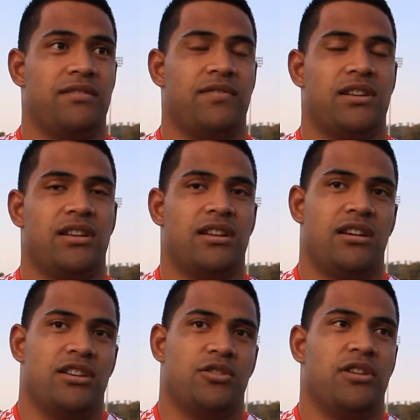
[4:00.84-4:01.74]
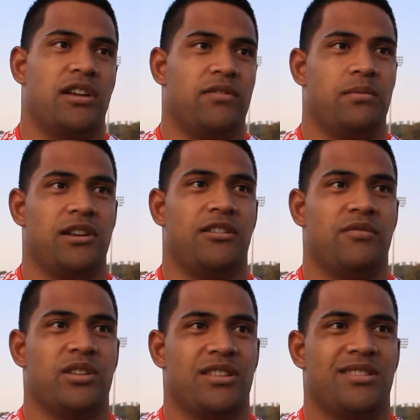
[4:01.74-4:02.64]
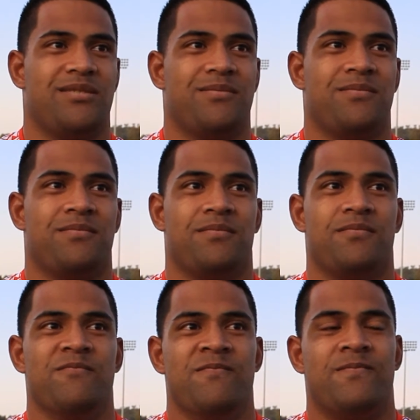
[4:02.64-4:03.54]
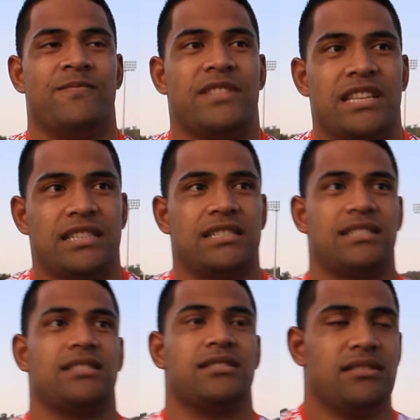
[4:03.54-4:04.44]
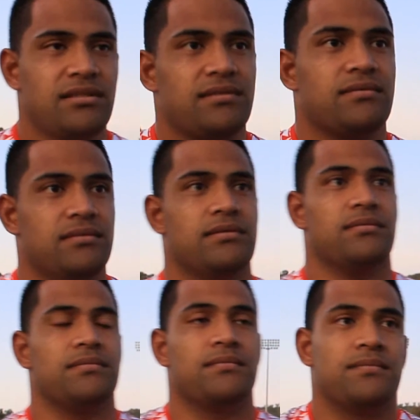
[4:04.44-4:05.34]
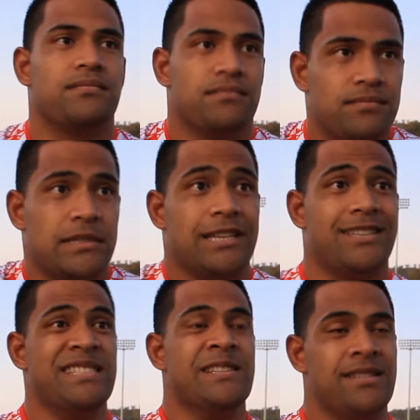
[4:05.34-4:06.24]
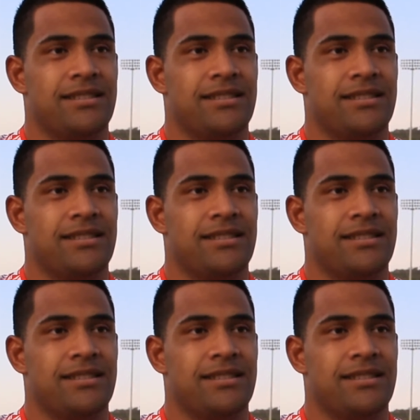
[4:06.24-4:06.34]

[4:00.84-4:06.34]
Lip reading: and I enjoyed every minute of it. And so a big week for you this week. Your first game back